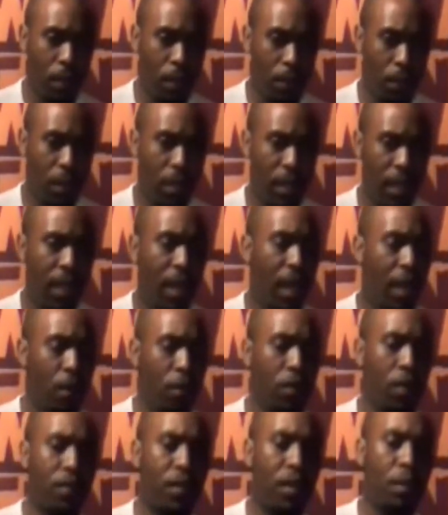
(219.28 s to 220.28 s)
But yeah,
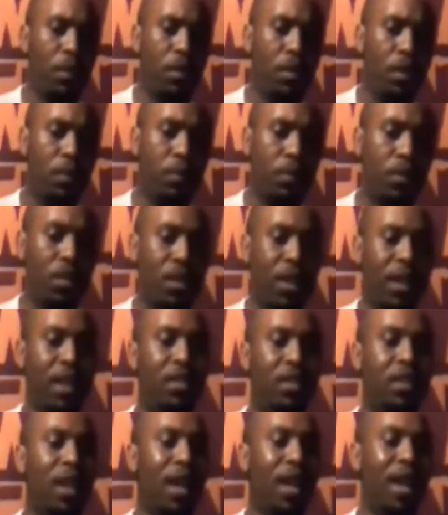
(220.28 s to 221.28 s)
I think it'd be good, because I
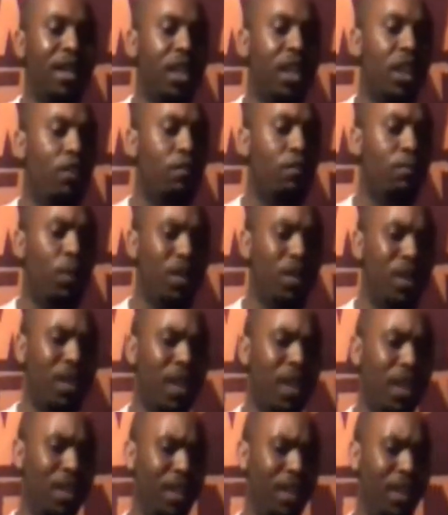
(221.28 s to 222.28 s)
guess the idea of
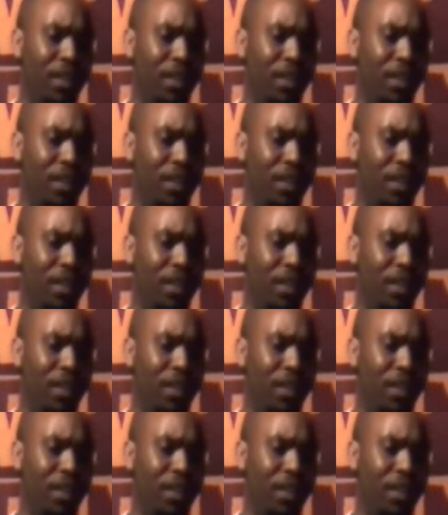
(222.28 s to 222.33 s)
monarchy and